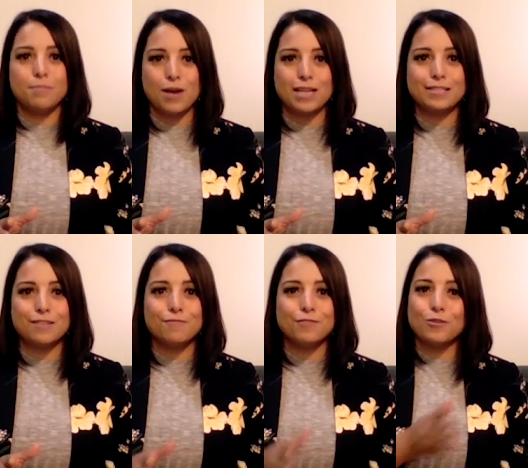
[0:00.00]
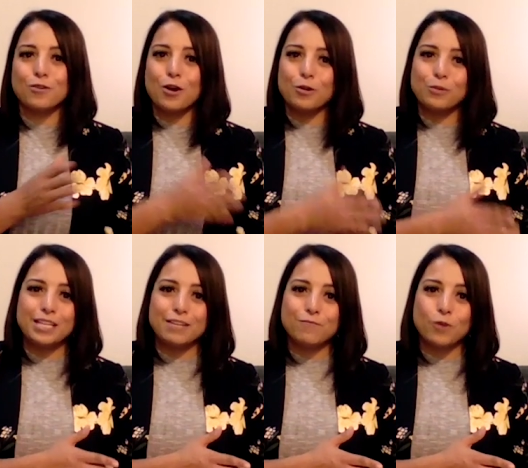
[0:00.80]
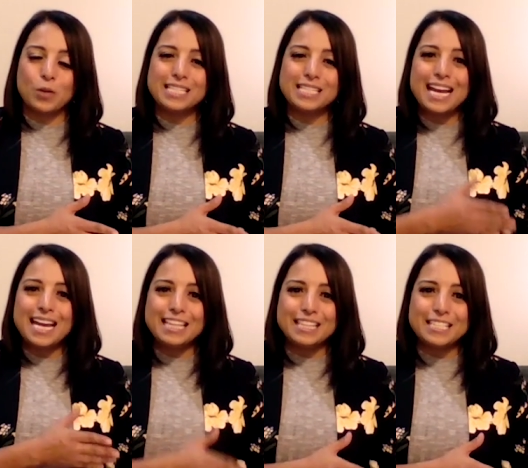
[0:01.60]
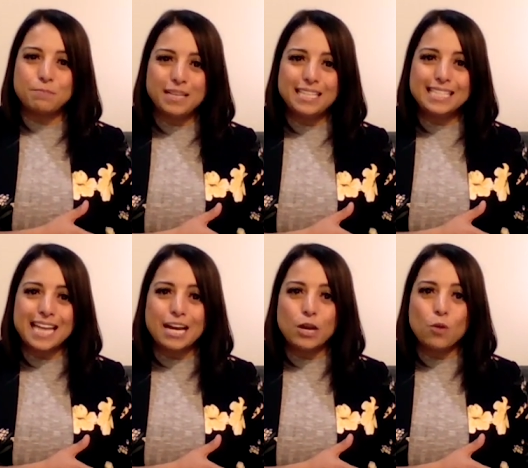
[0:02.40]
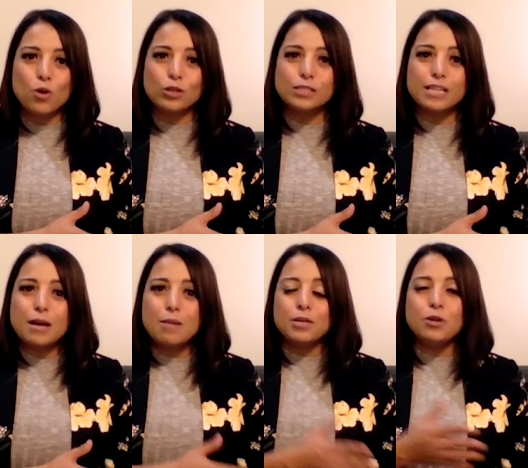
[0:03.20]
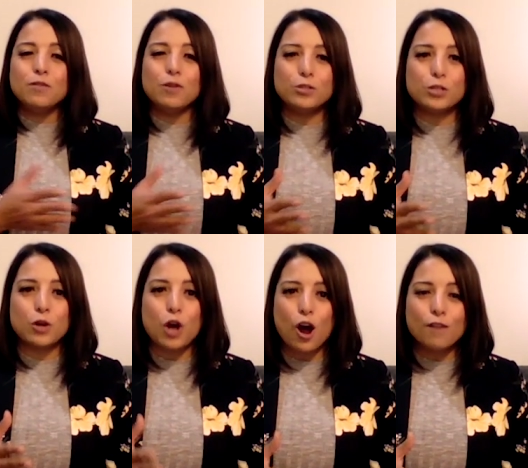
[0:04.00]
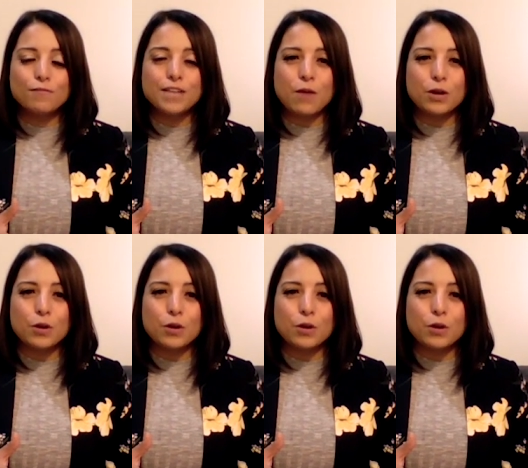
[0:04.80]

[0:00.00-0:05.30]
impressive. You're not only a force in the speed skating world, but you have also carved out a